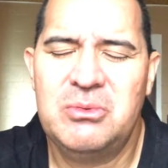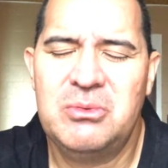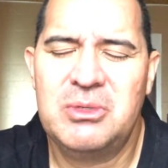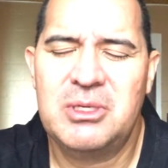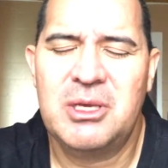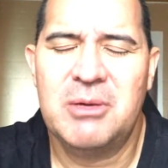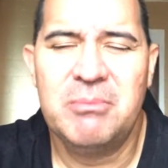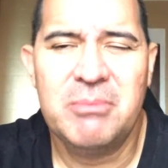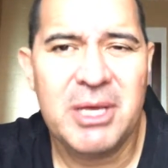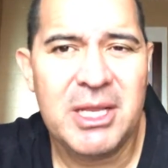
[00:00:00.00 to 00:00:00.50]

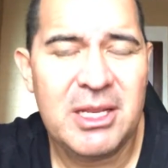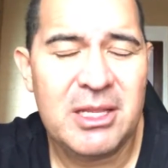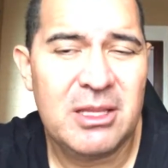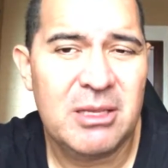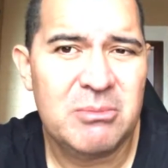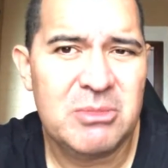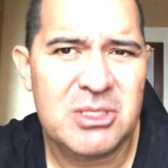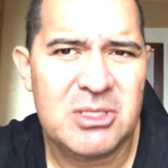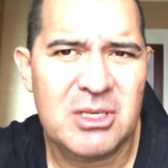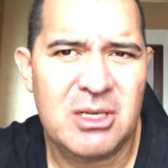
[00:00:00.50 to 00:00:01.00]
committed
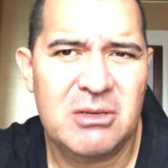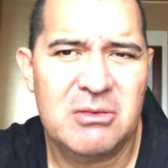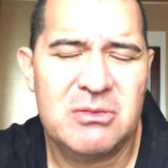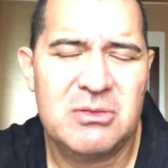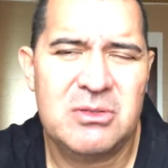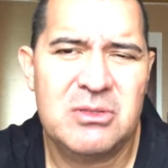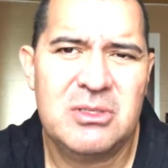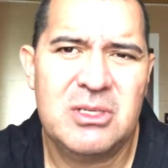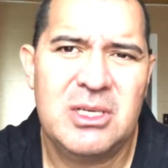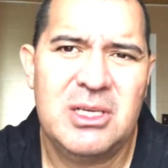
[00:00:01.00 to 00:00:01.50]

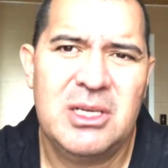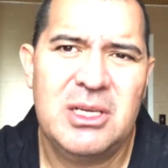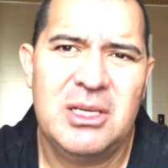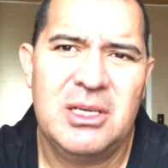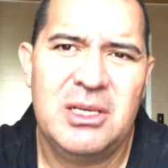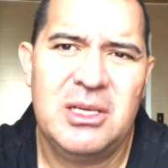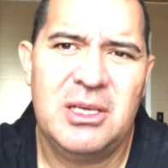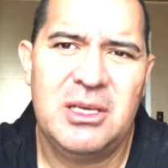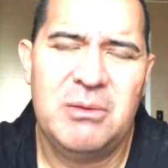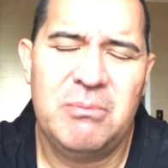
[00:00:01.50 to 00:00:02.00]
themselves
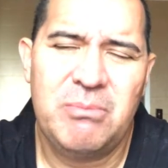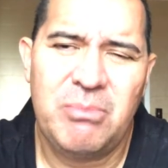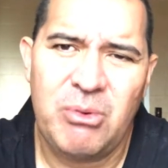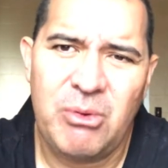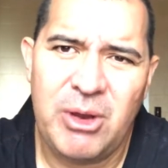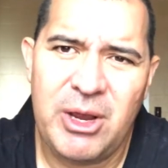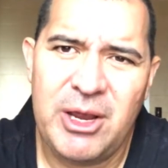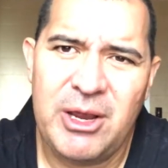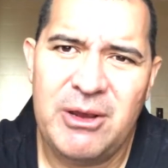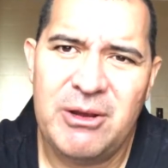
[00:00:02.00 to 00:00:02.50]
in
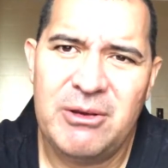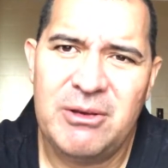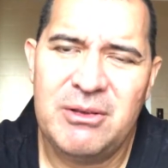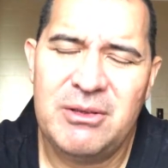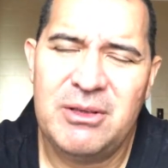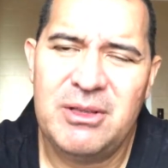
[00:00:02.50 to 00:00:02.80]
prayer,